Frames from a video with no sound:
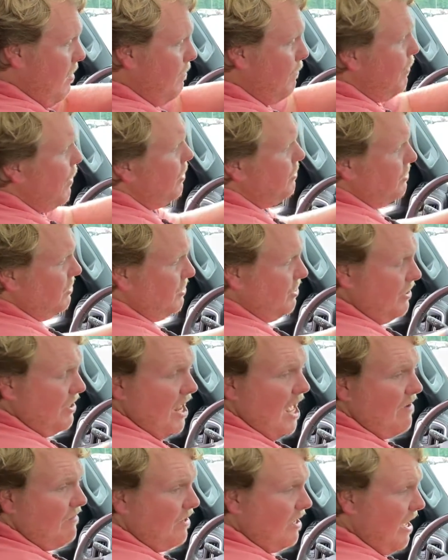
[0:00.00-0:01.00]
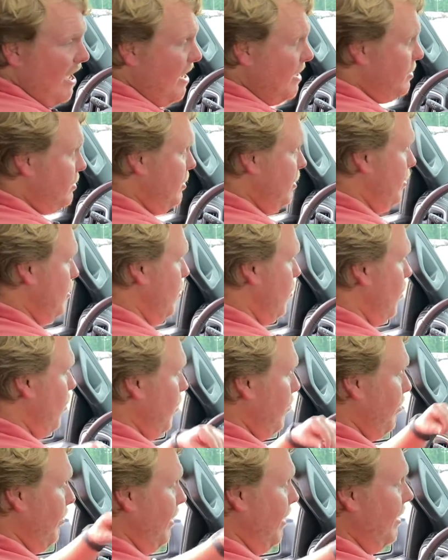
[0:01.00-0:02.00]
purchasing navigation or
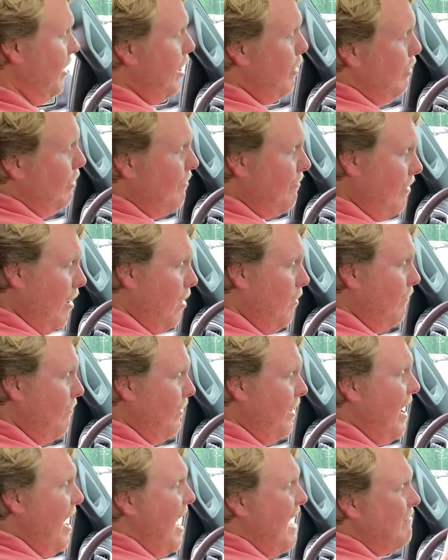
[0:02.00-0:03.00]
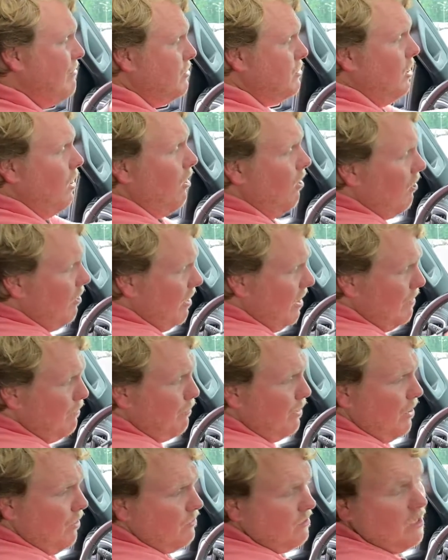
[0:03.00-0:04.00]
plugging up your phone for nav, it's already
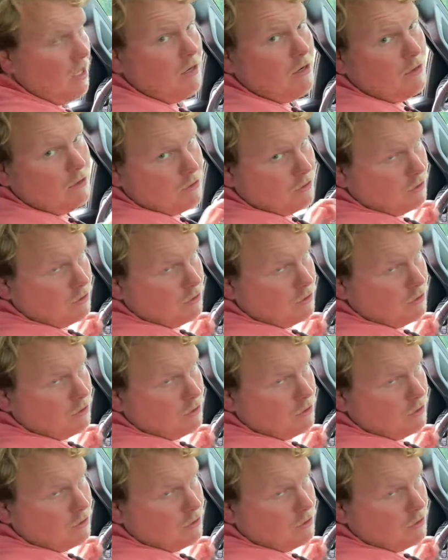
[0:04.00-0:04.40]
built into the